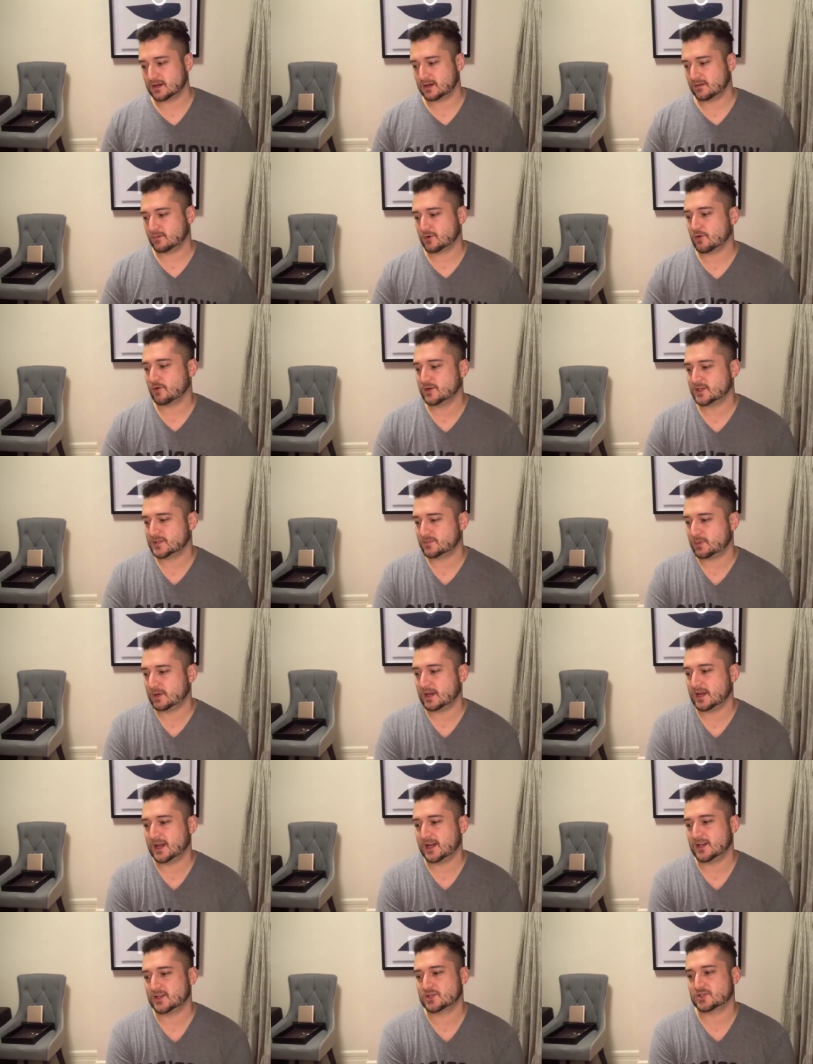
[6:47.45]
Coins
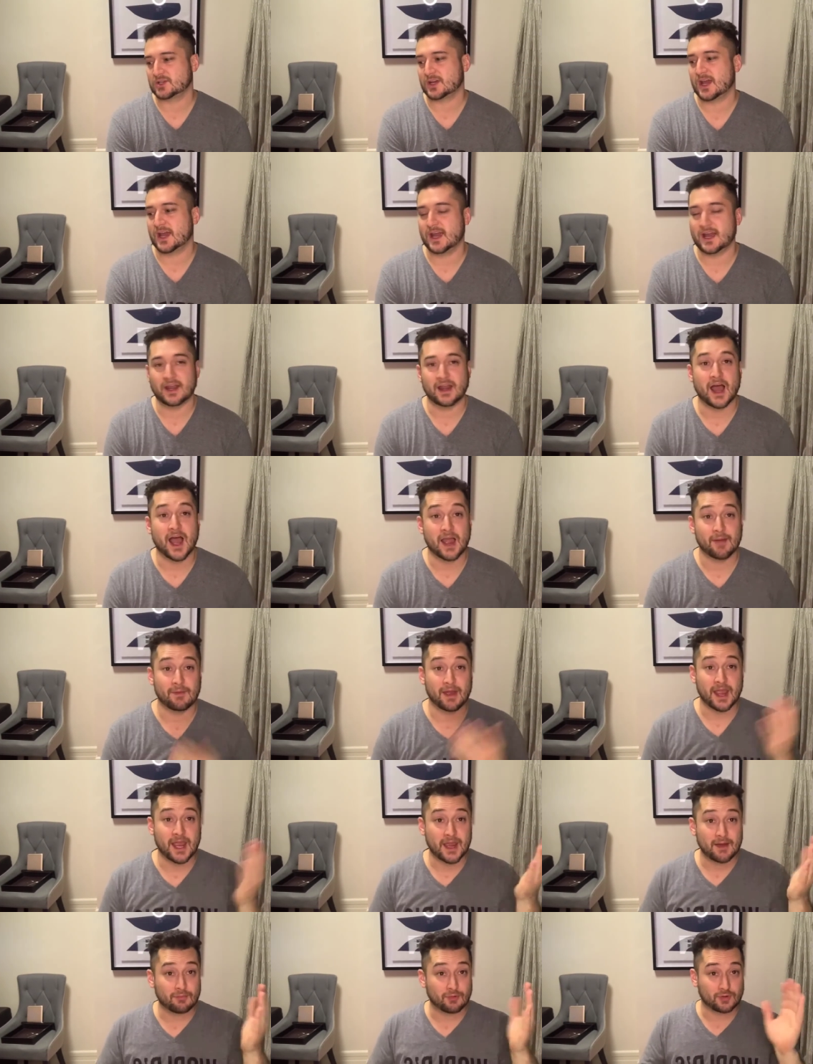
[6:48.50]
PH, and I'm
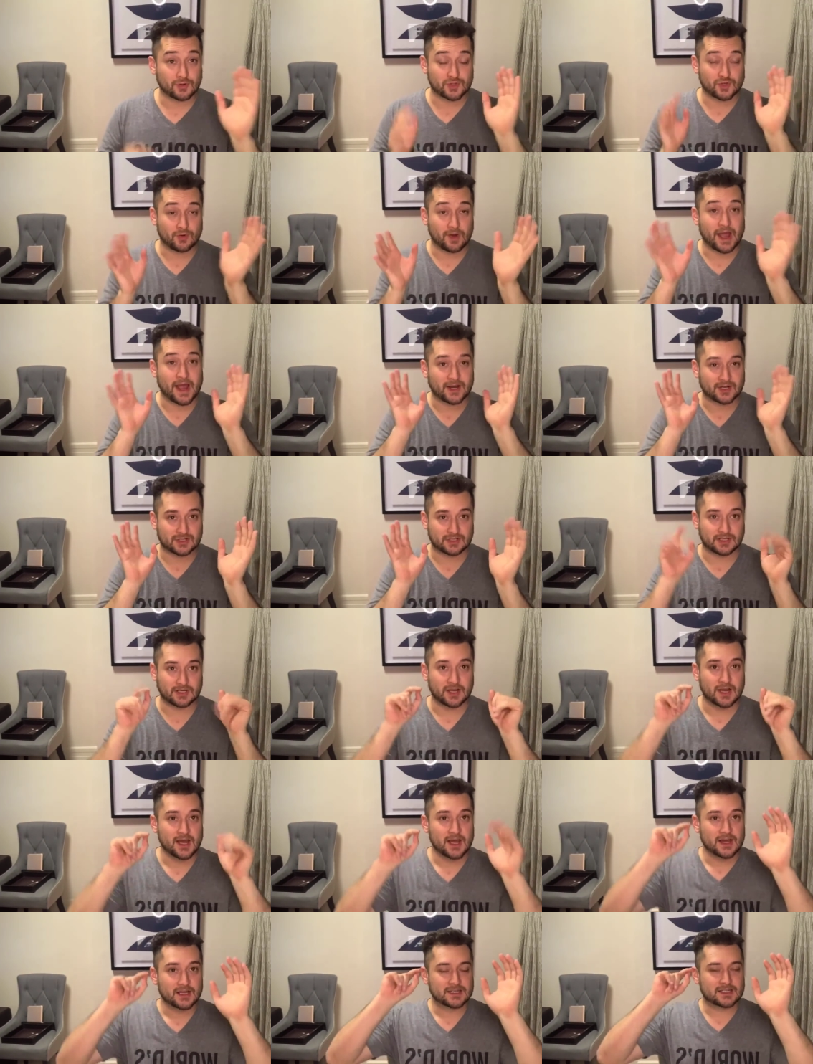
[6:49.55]
able to actually
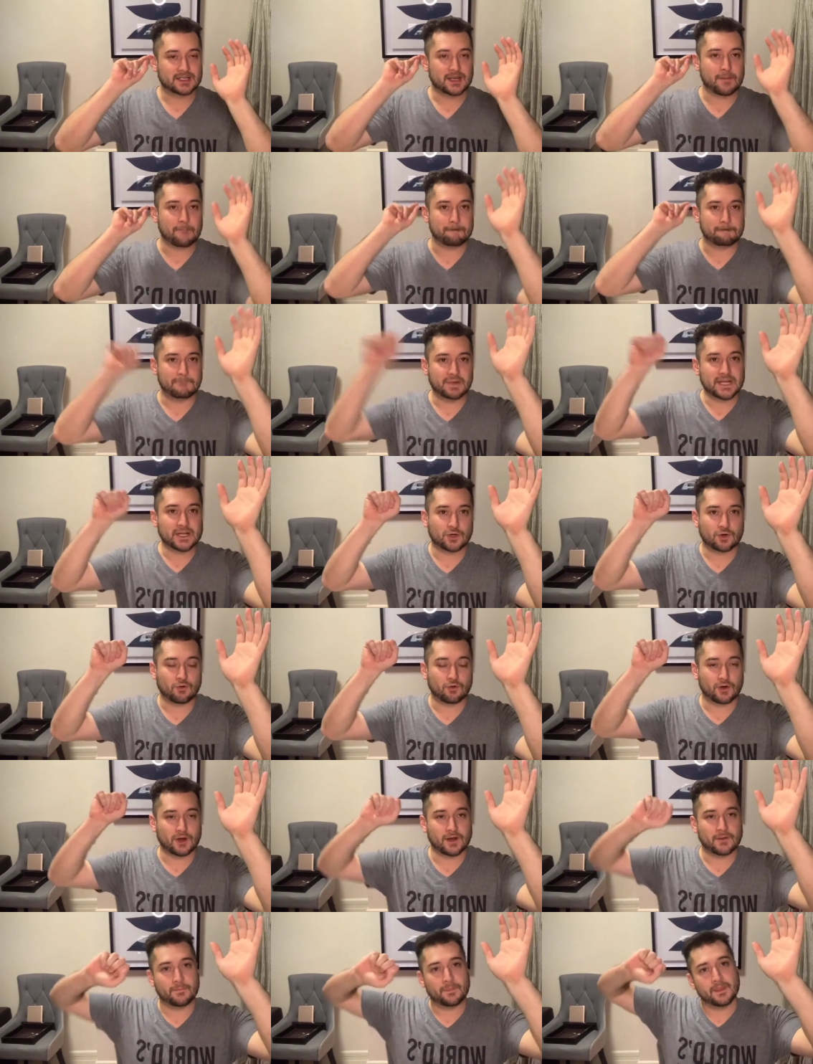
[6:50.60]
send
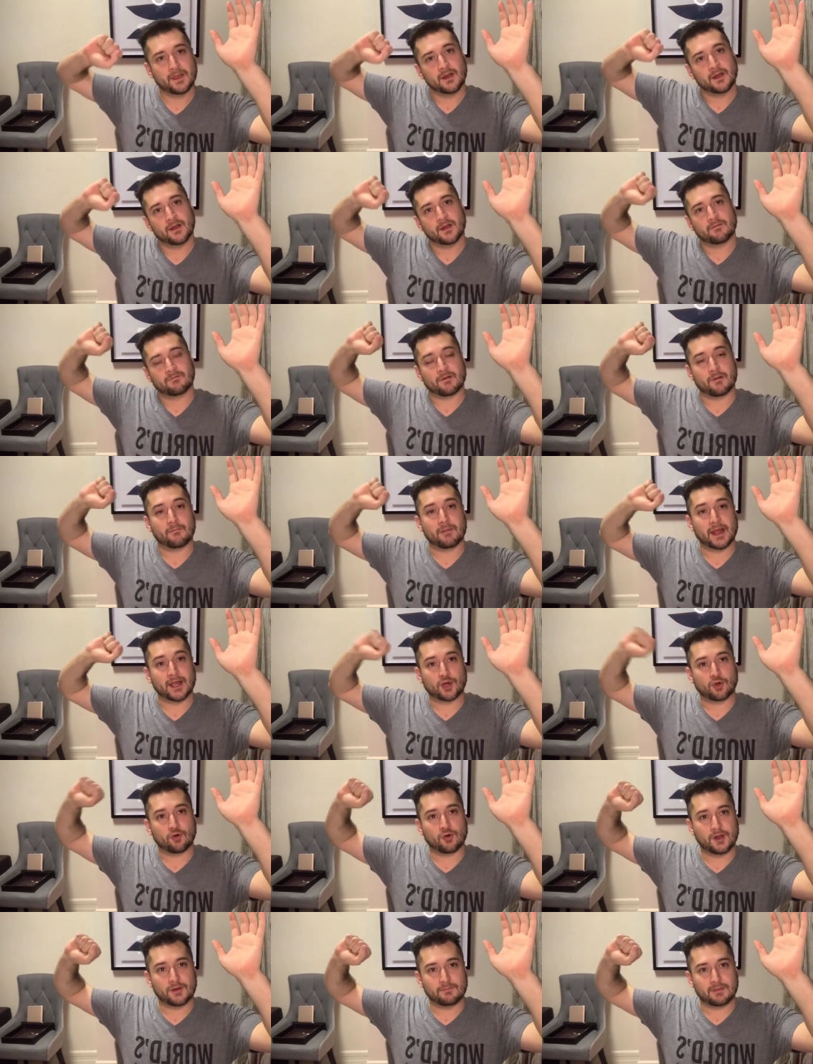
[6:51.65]
Bitcoin from my
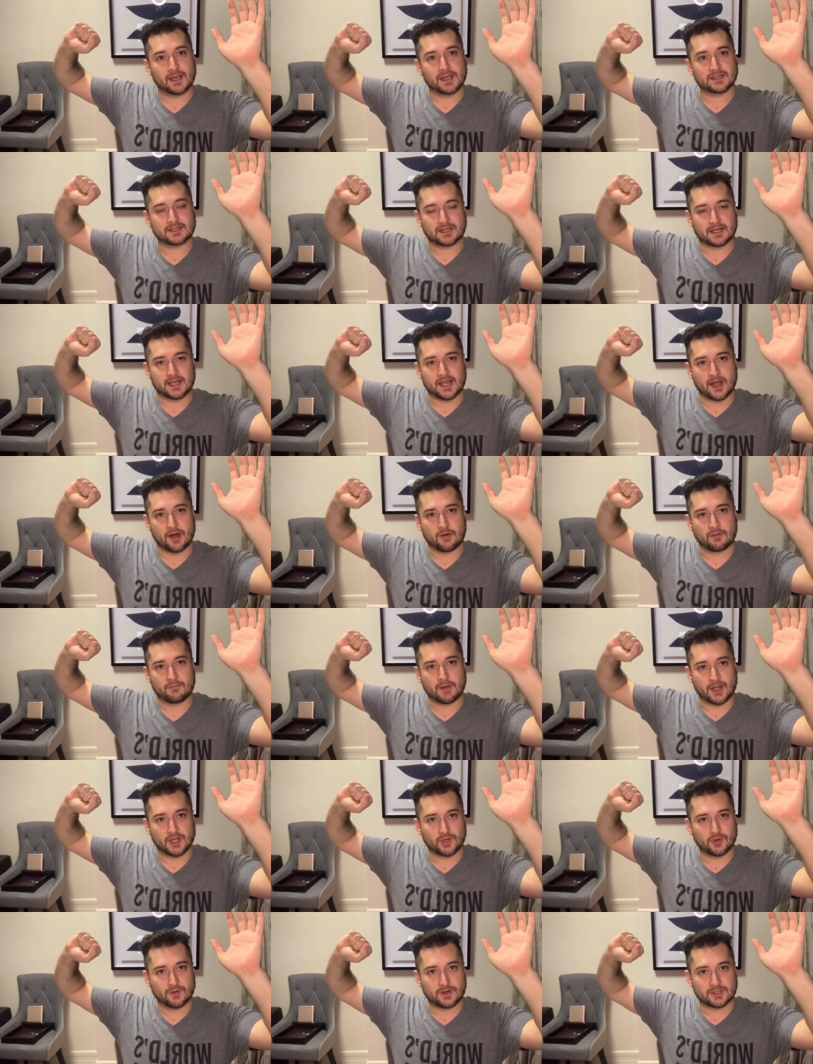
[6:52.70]
Coinbase account, my
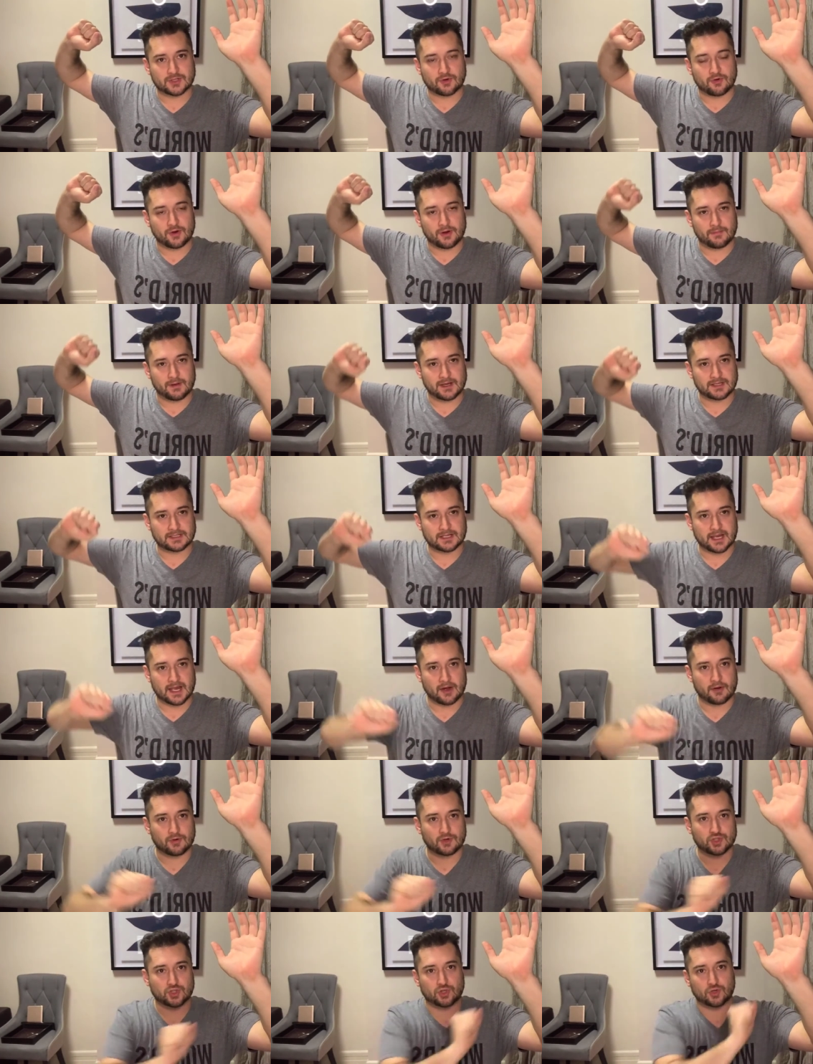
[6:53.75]
US Coinbase
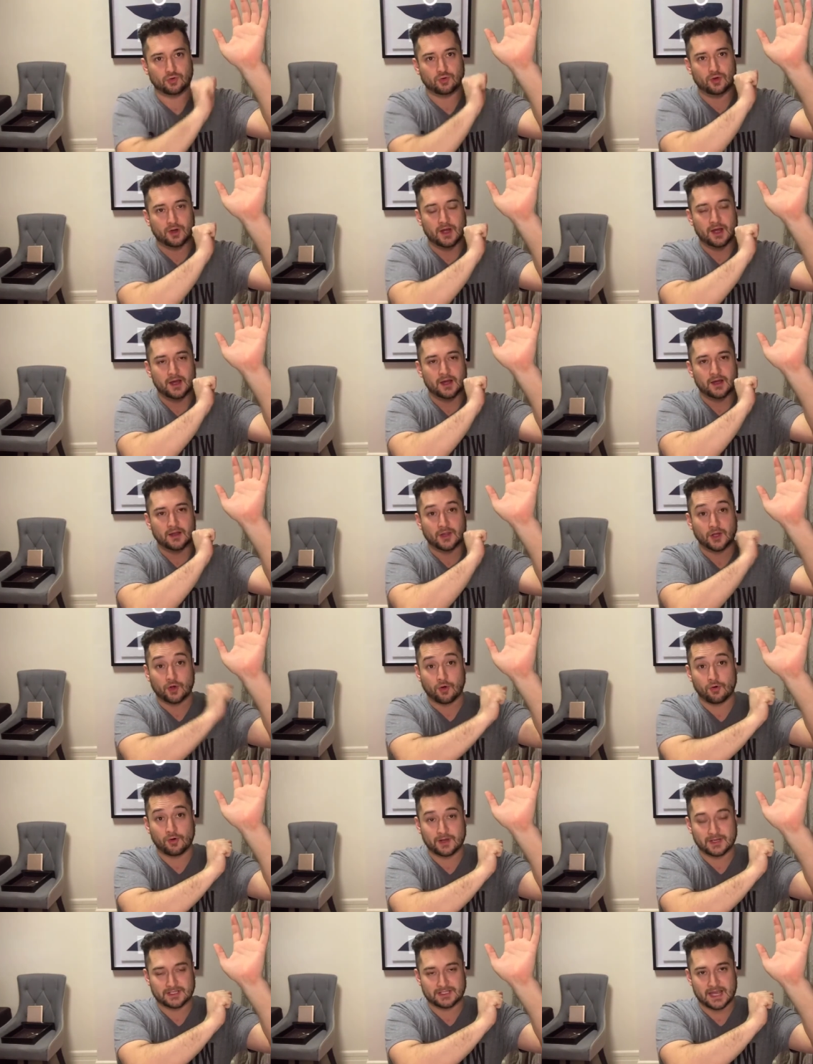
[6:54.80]
account, to the
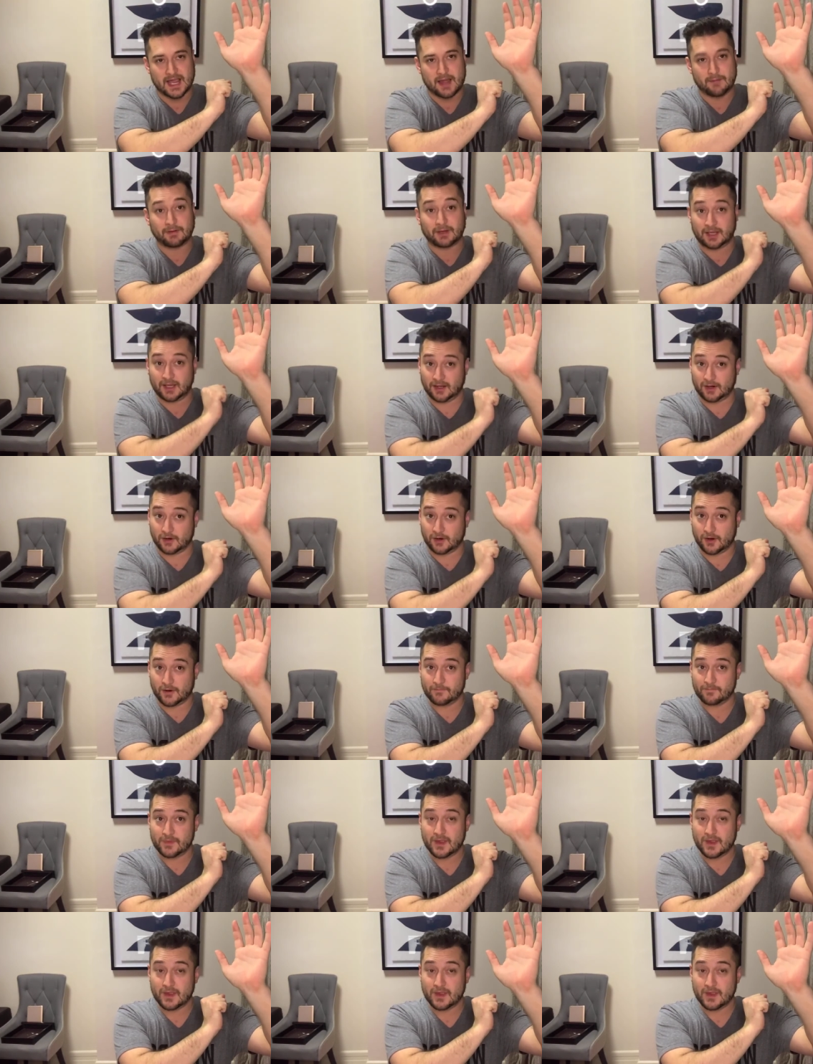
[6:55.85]
Coins app here.